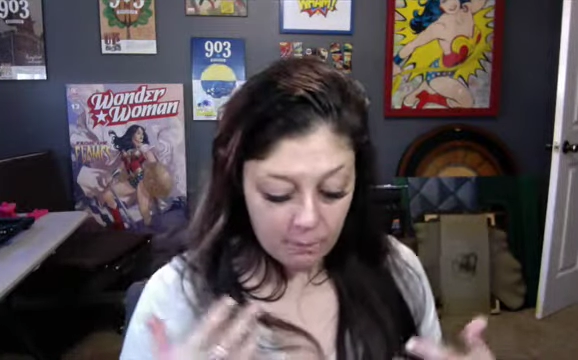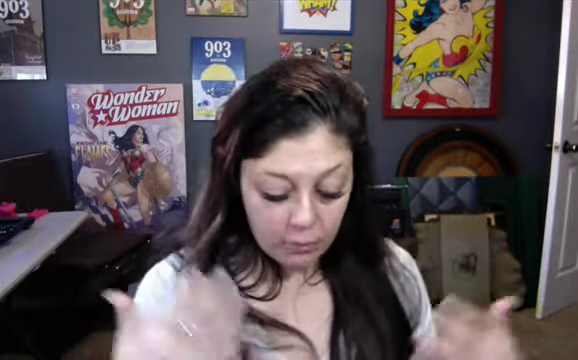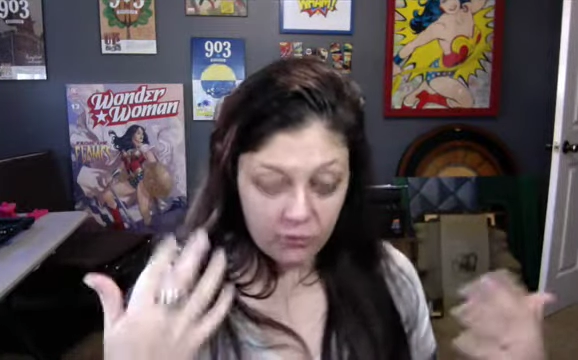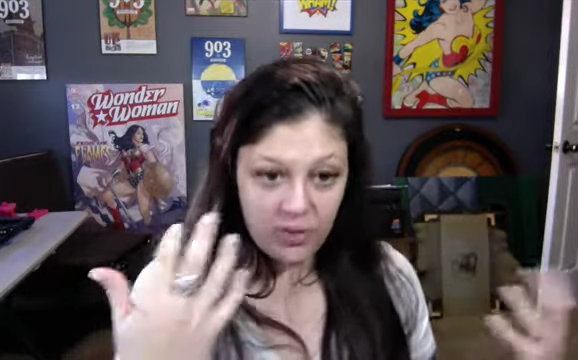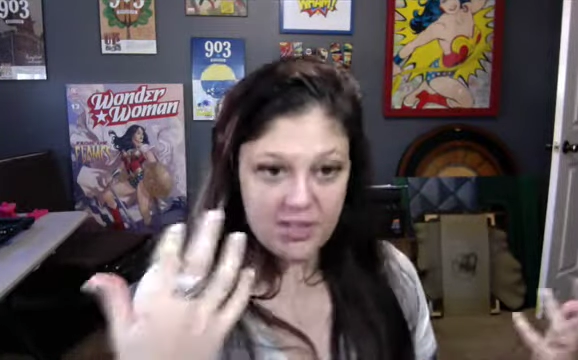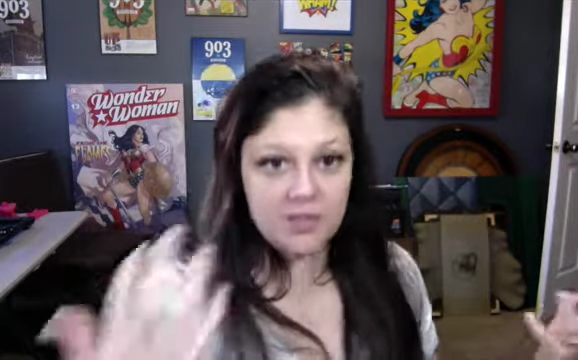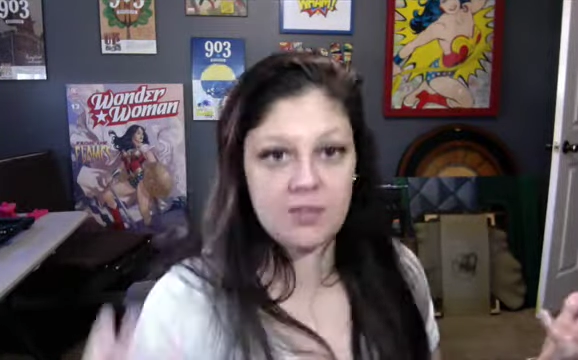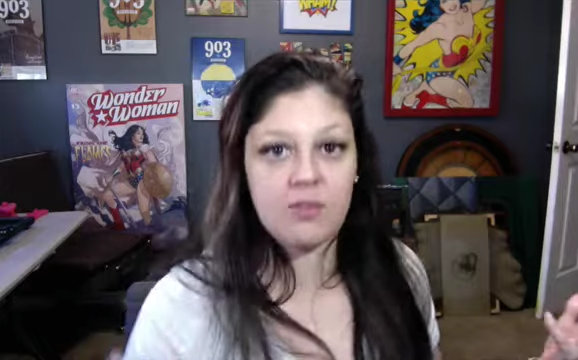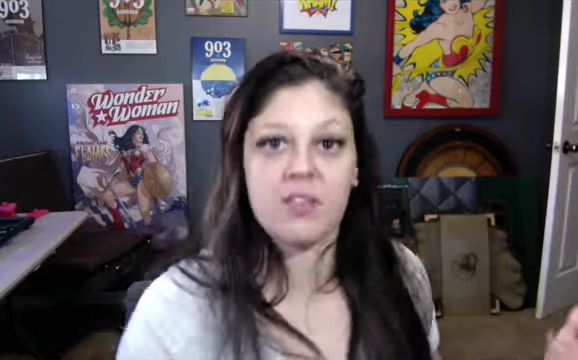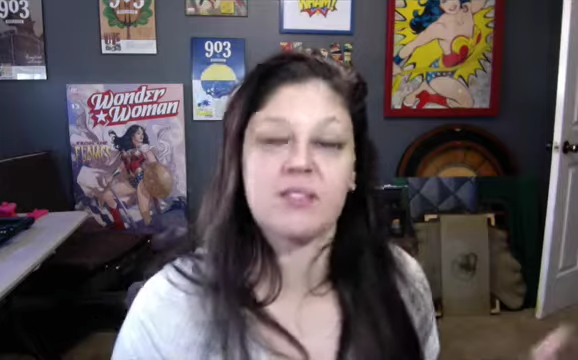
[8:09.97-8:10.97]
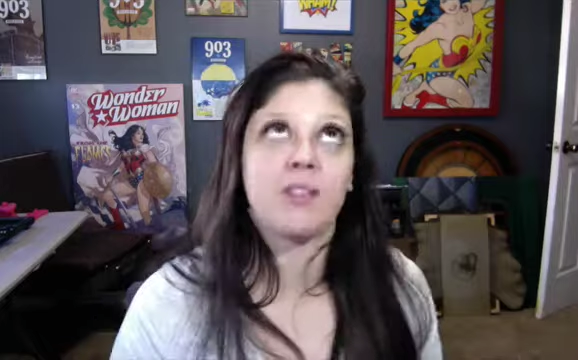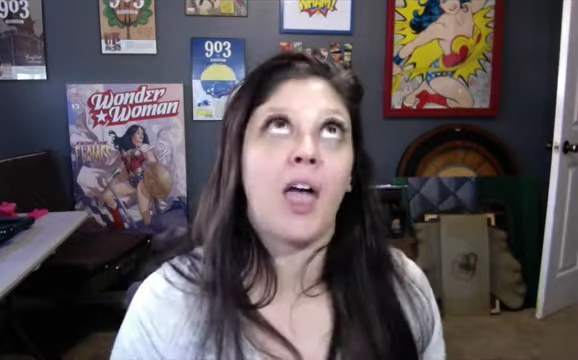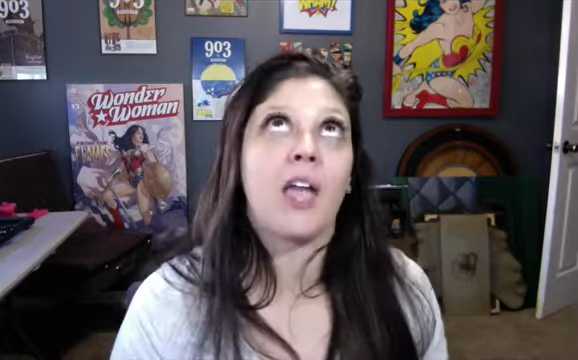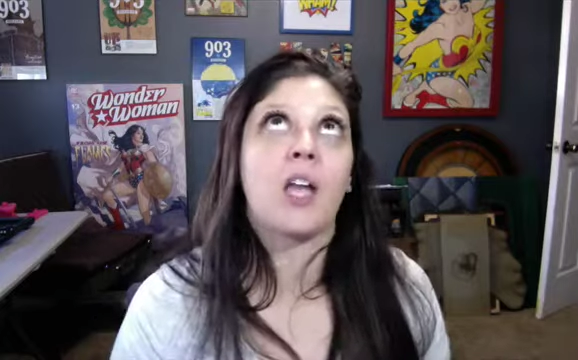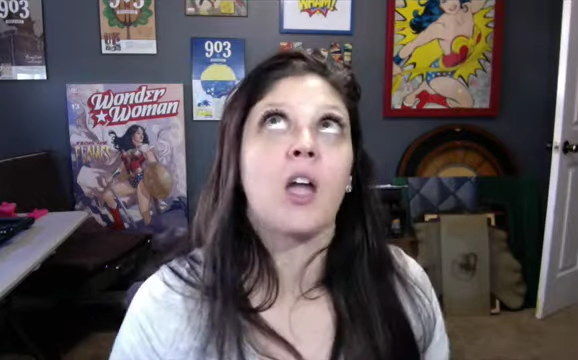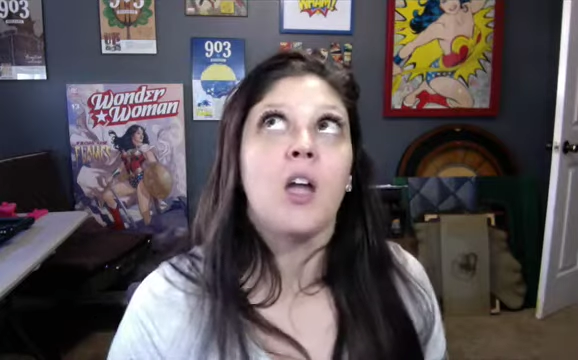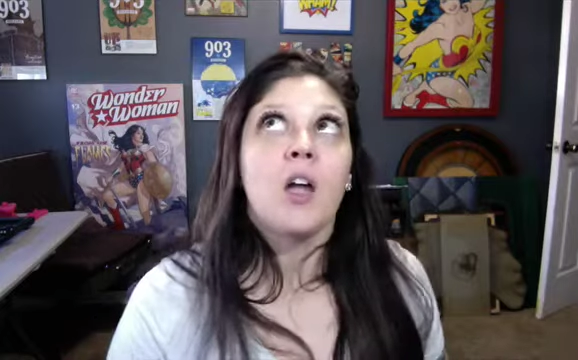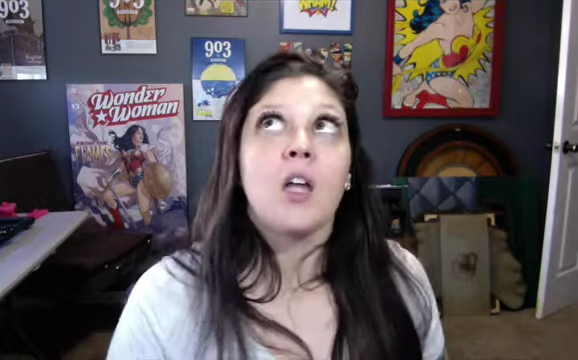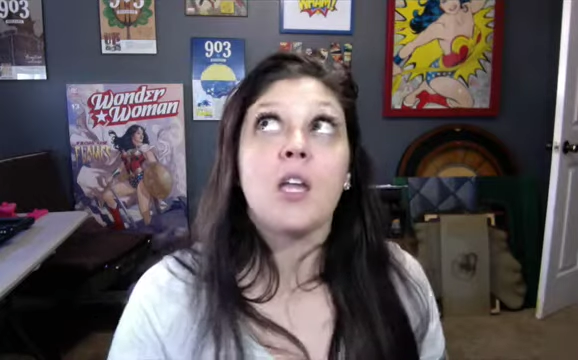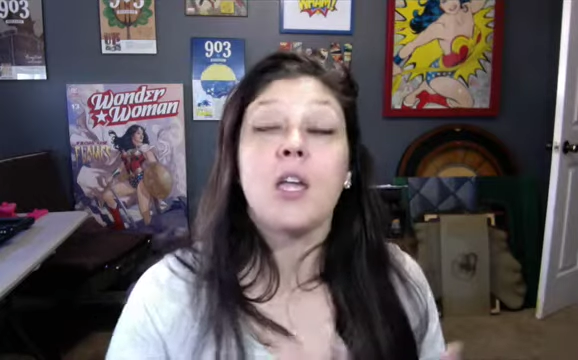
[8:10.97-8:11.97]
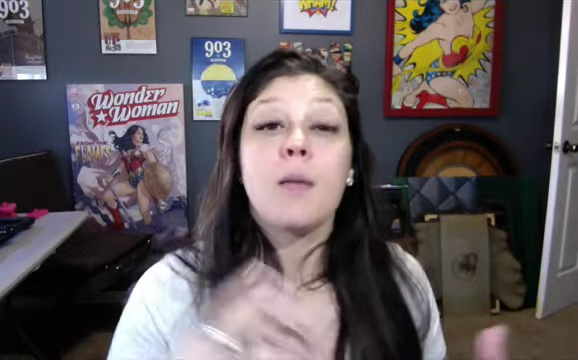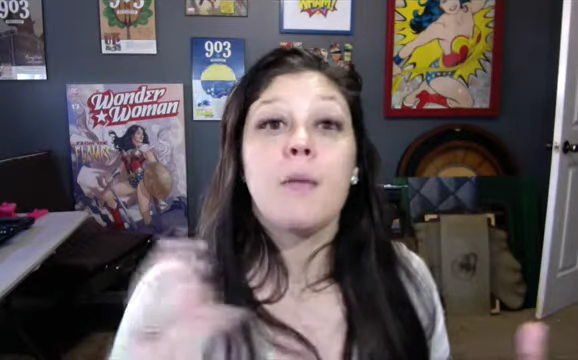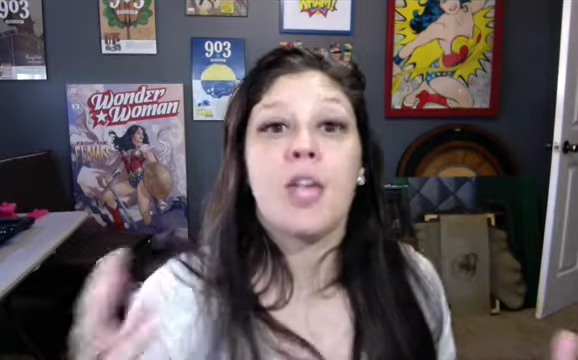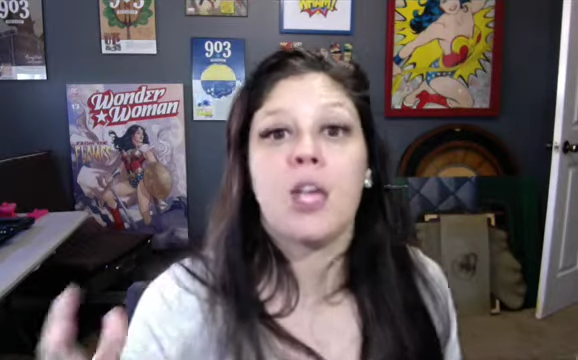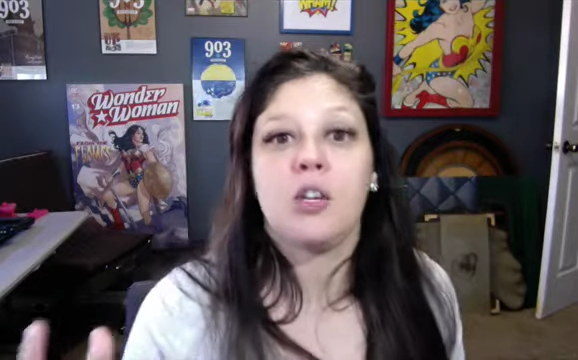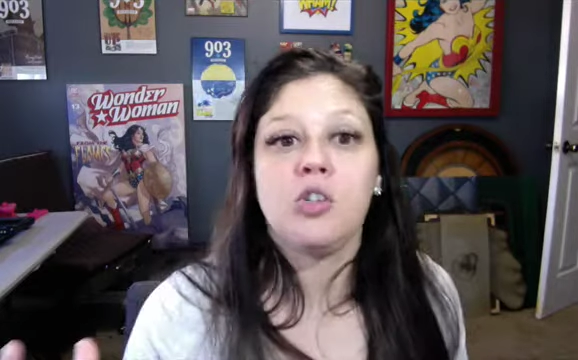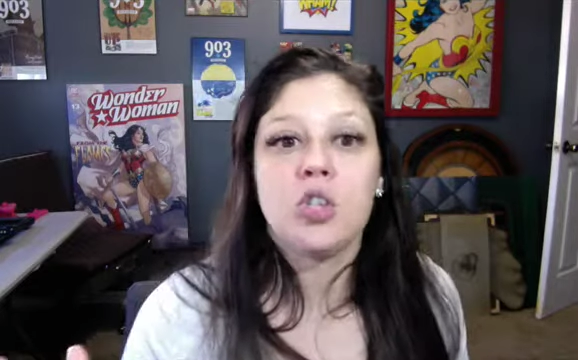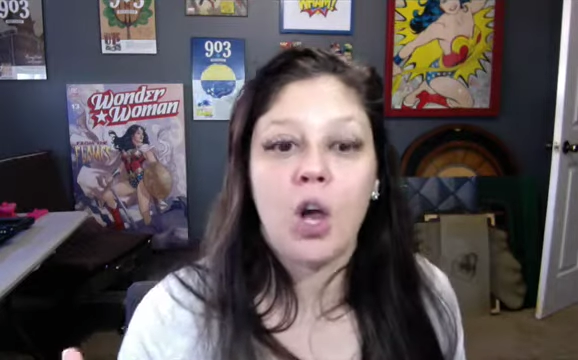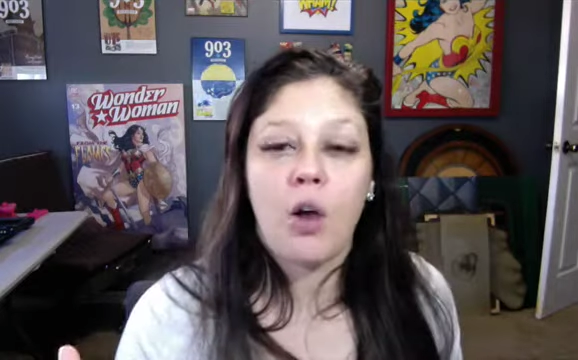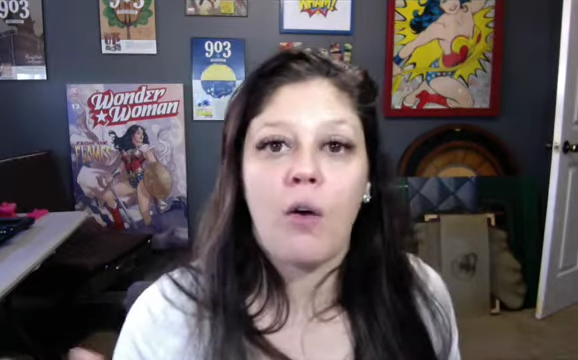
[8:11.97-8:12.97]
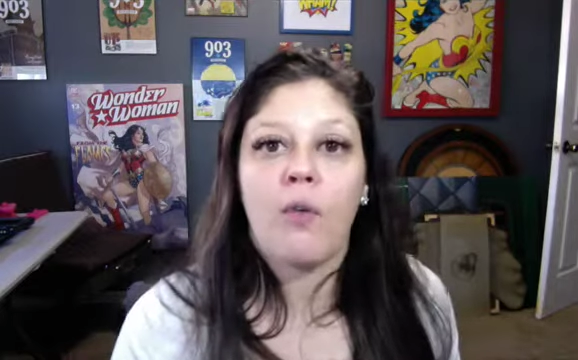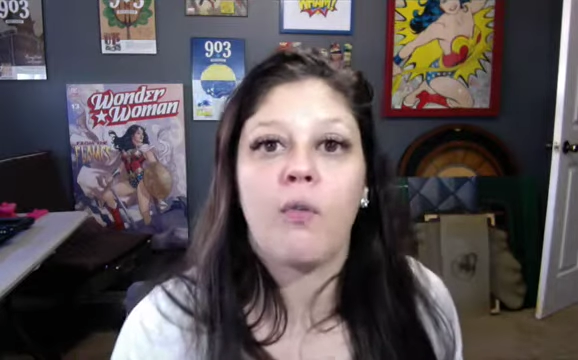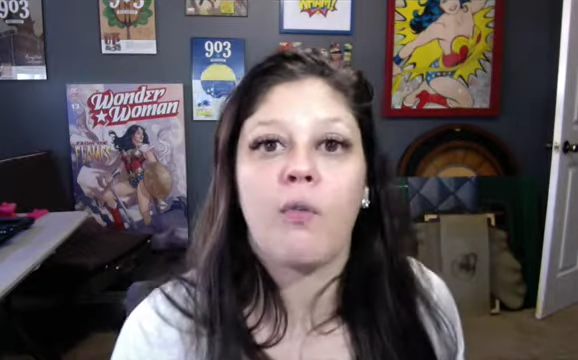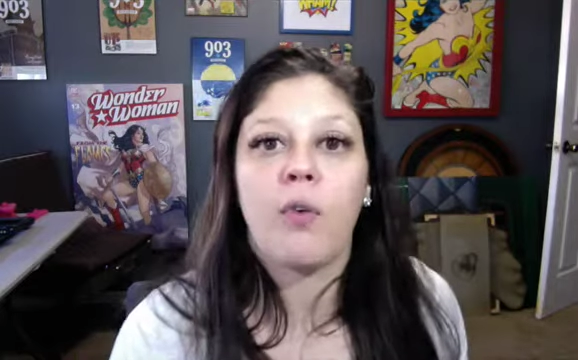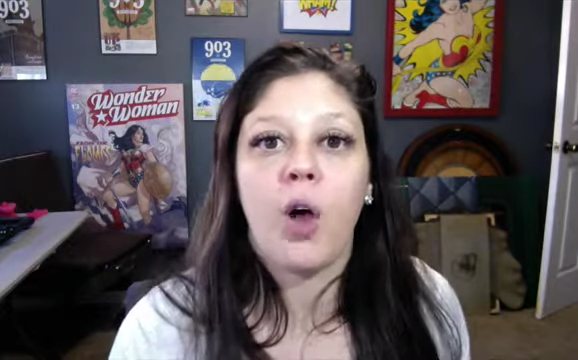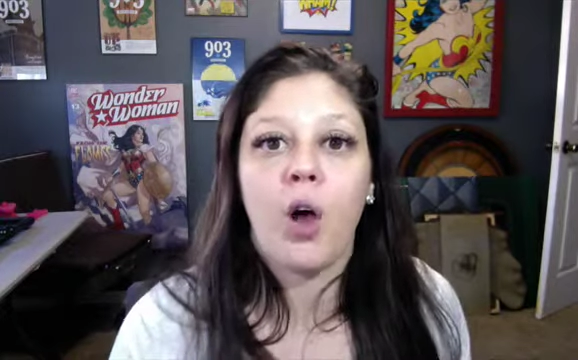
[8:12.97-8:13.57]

fit this like image of